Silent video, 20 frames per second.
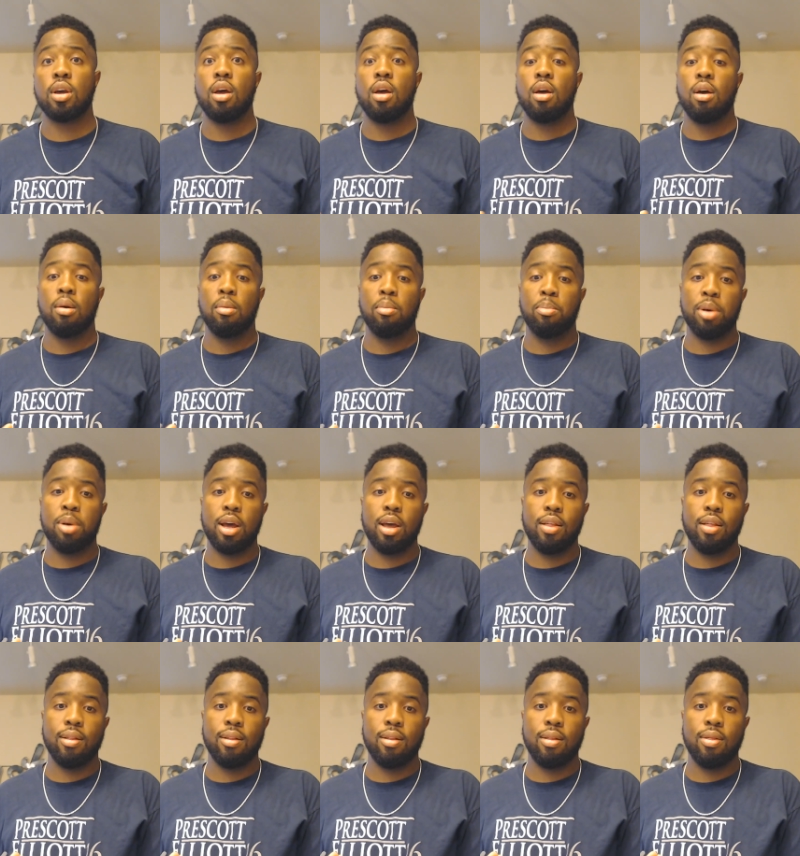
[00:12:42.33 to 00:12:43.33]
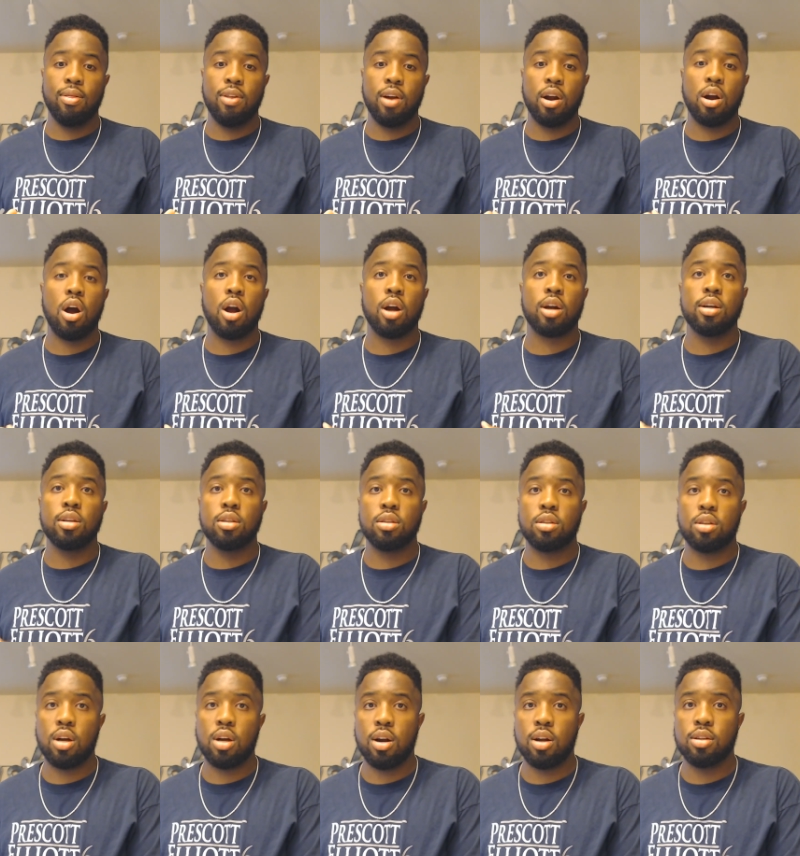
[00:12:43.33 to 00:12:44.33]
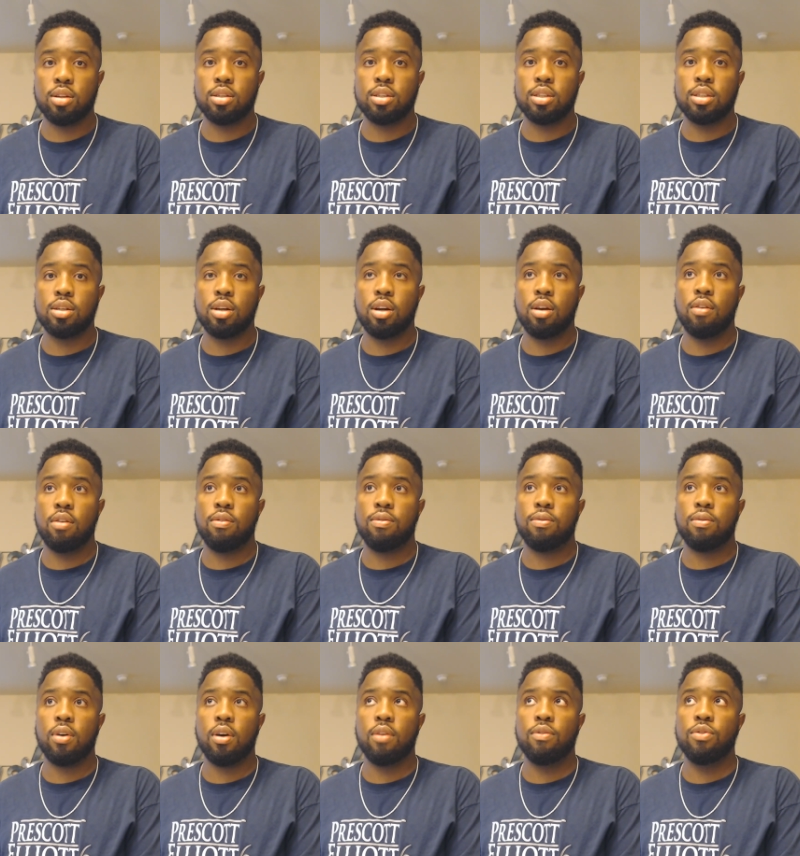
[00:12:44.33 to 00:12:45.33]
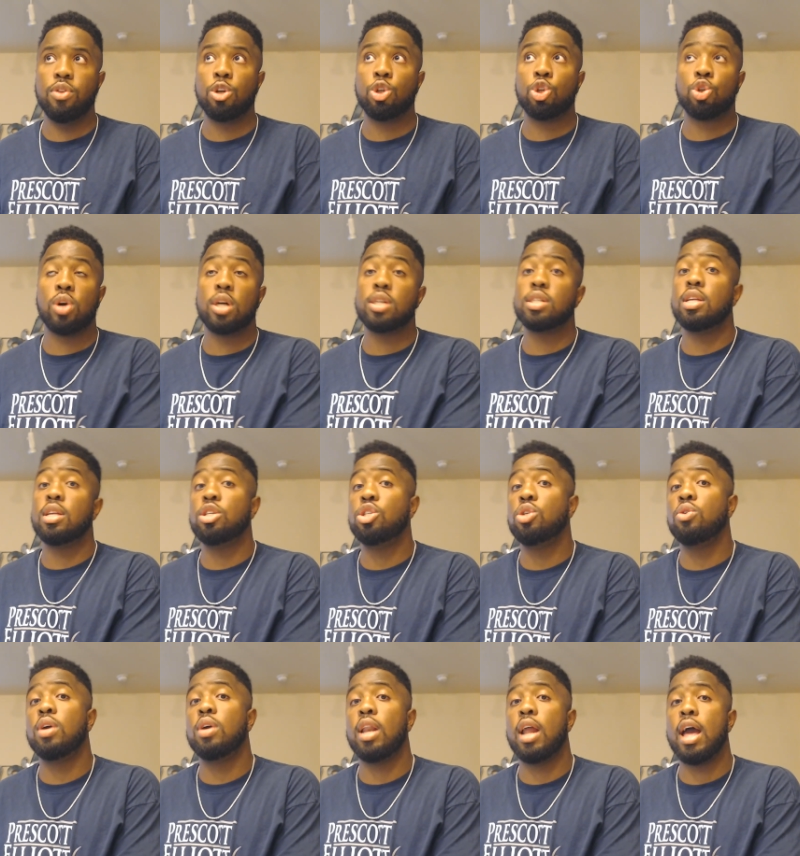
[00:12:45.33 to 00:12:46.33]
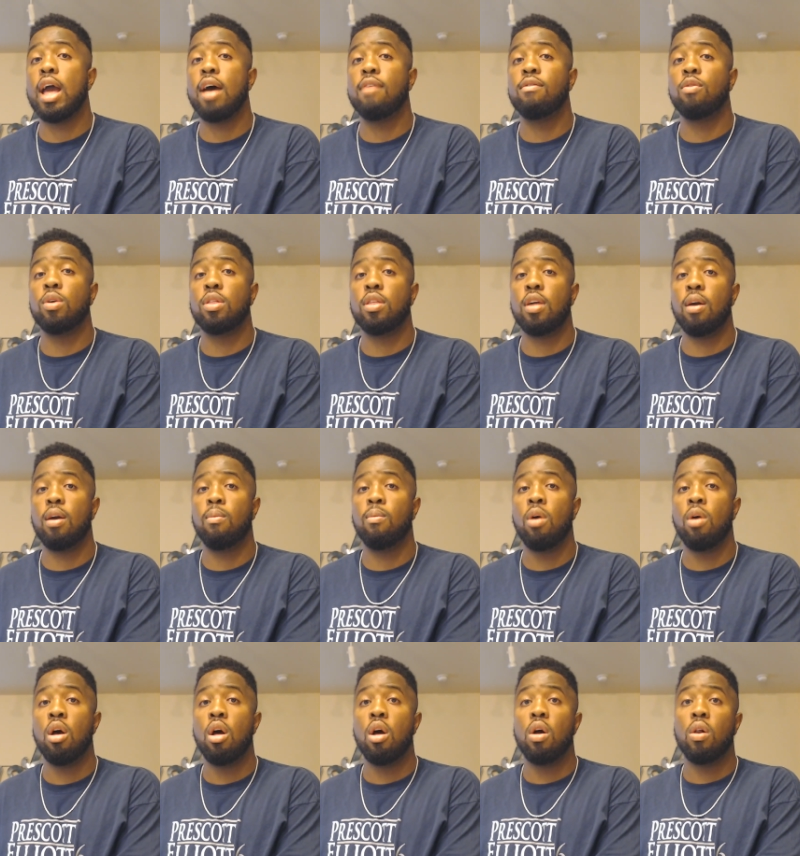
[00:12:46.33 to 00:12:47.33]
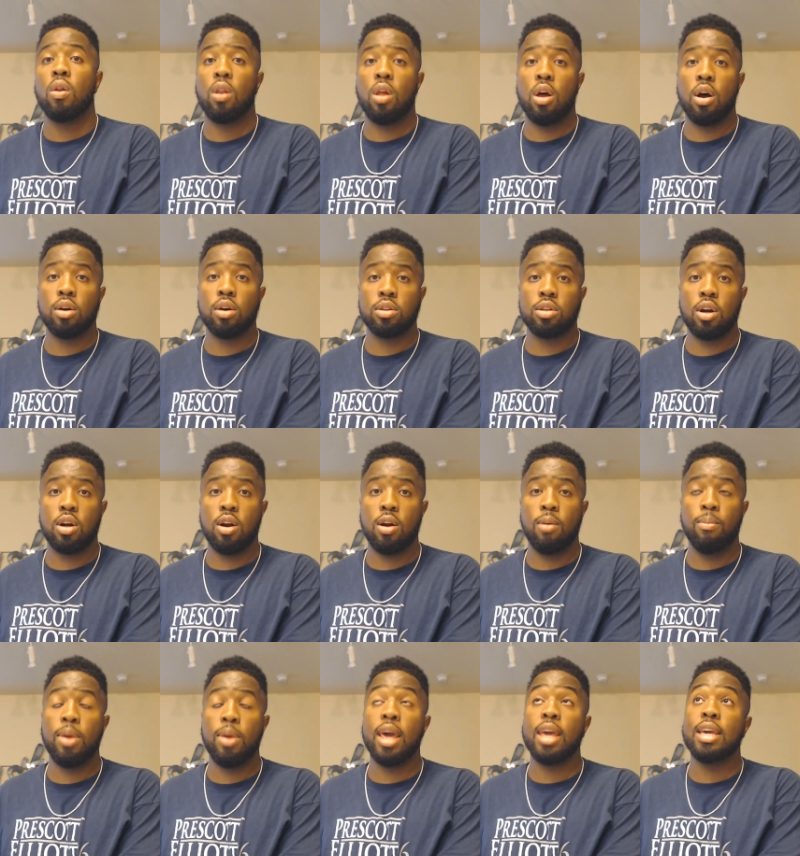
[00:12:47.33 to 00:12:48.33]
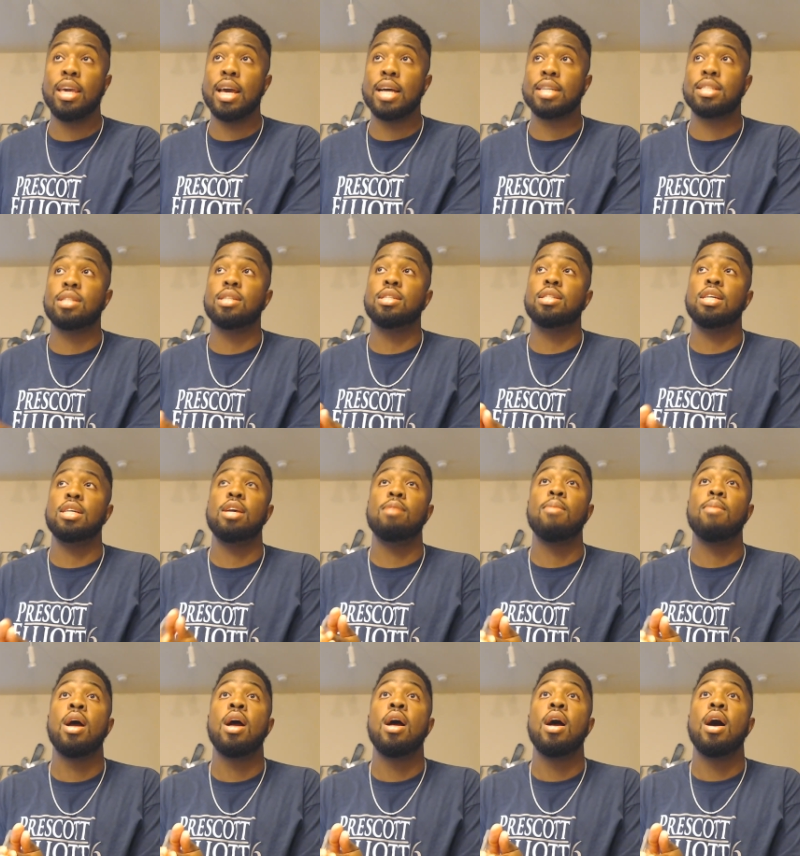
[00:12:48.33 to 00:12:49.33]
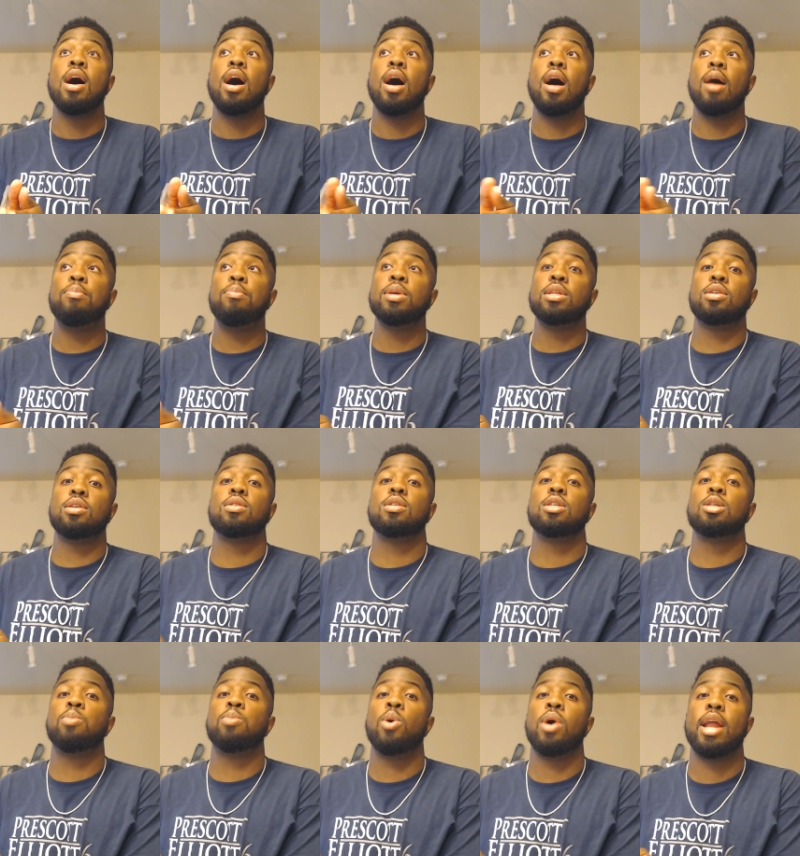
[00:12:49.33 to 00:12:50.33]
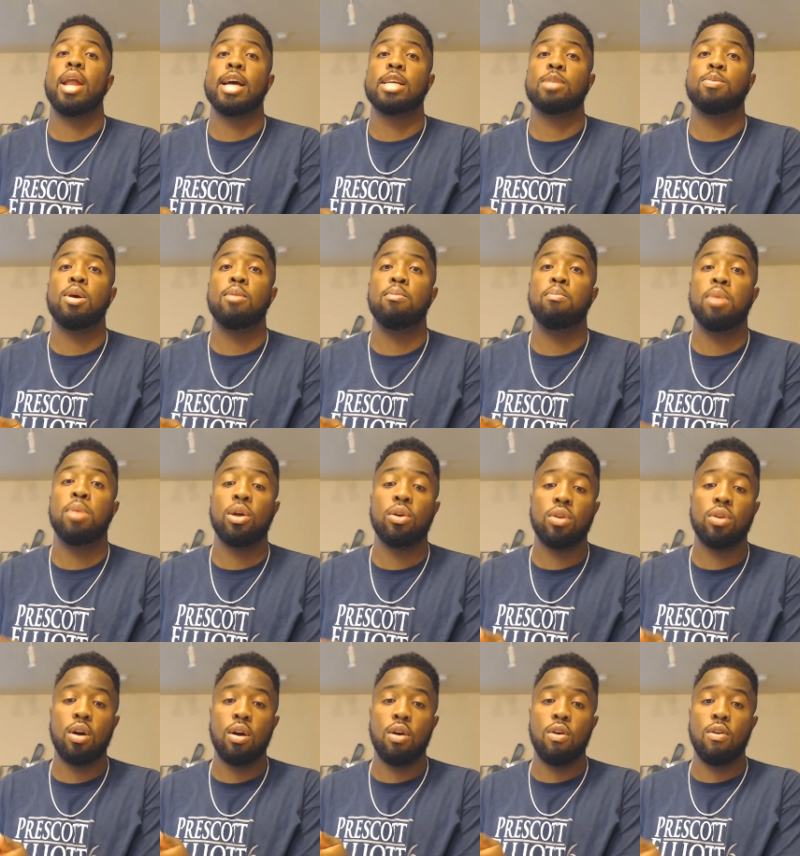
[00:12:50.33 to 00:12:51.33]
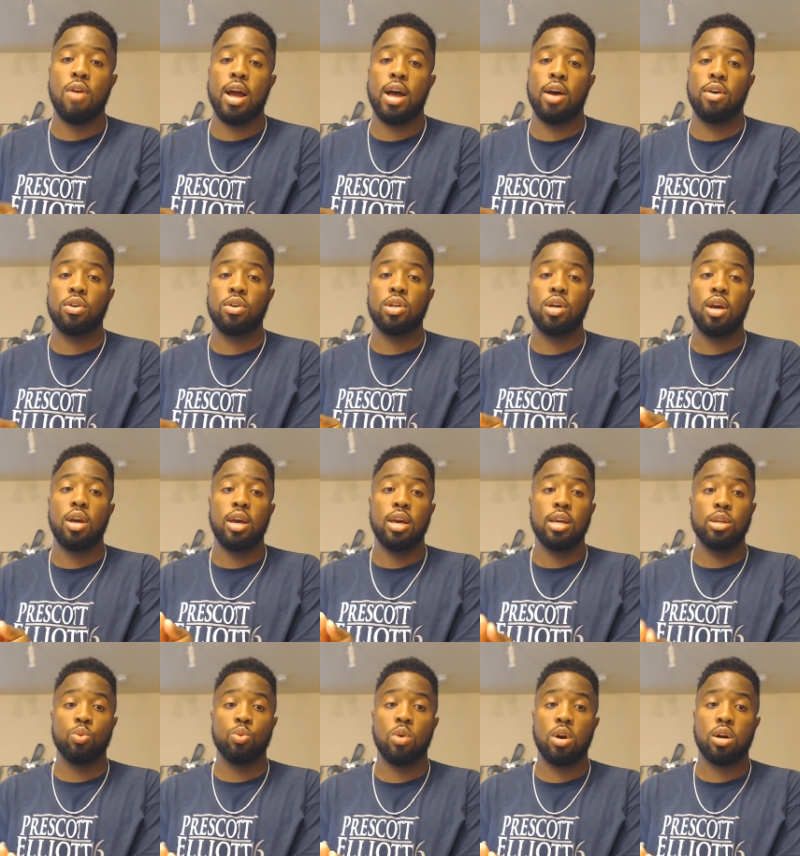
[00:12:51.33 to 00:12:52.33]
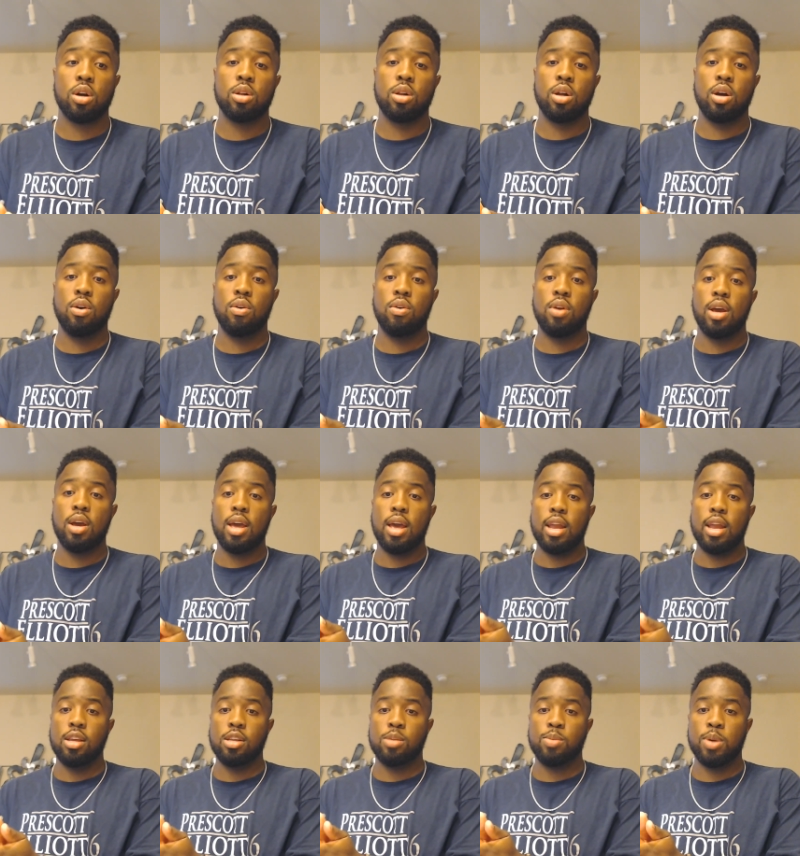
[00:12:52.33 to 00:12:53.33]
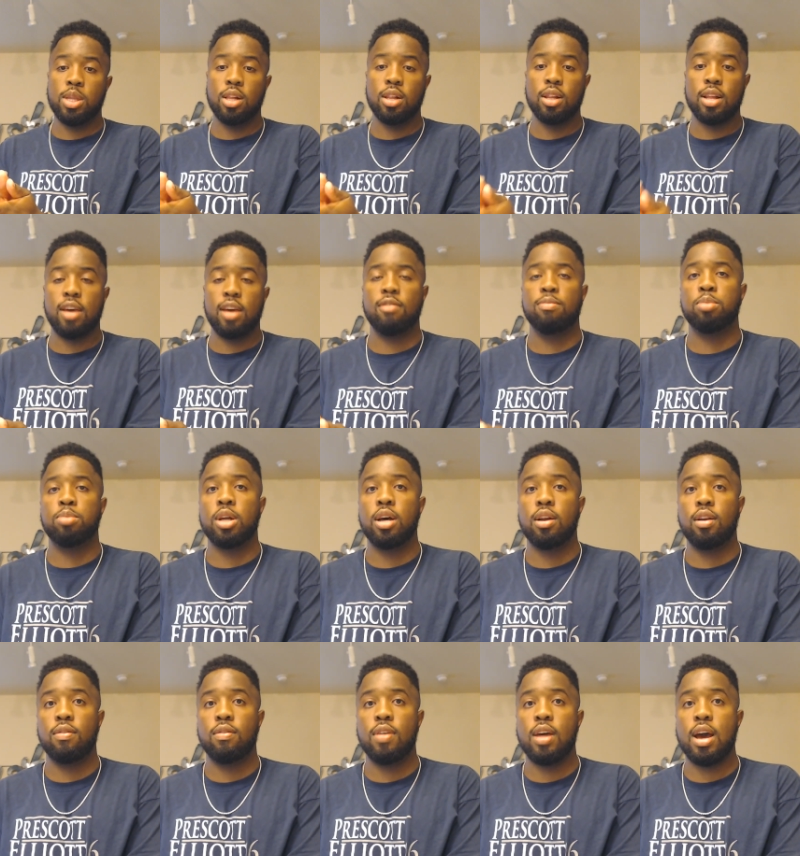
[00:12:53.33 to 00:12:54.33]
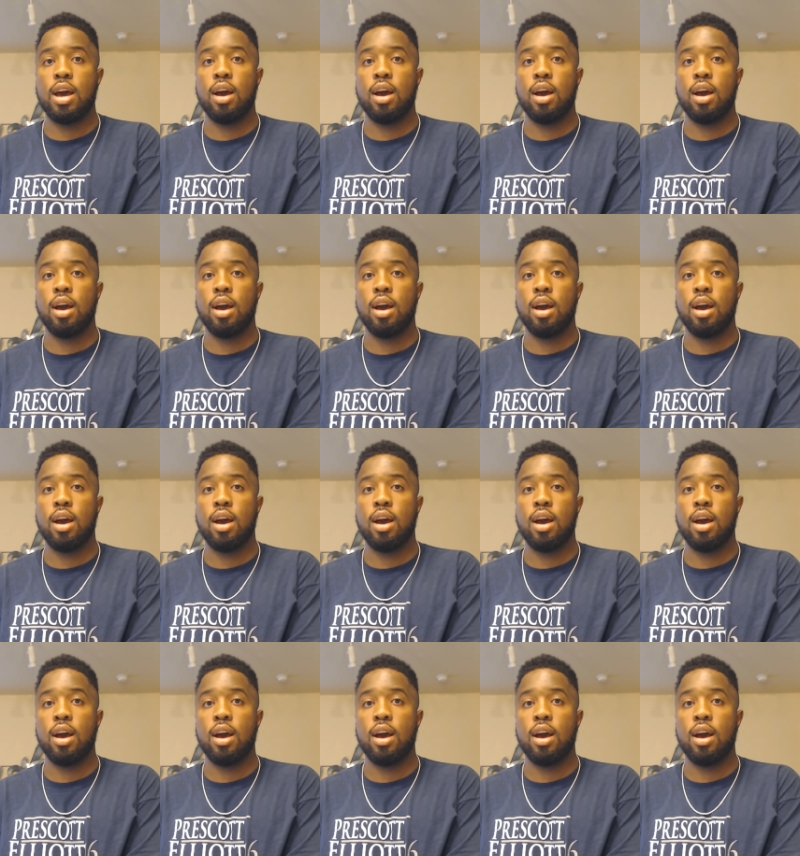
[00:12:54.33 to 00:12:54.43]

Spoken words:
But there are concerns of the trust that you can have with him long term. And yes, the team up until this point has been built around his workload, and he's been the lifeblood of that.